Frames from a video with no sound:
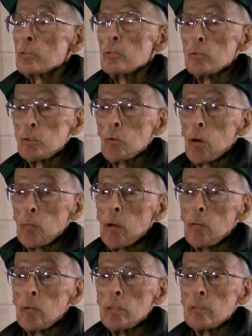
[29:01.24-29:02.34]
It's short
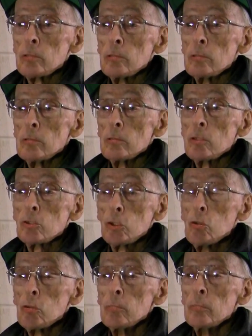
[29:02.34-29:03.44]
runways, just
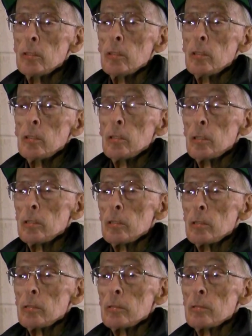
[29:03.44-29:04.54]
two of them,
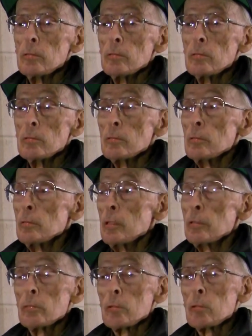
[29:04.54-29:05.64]
and
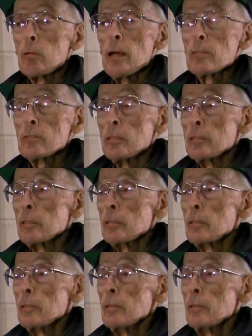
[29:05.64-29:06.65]
they were grass, I think.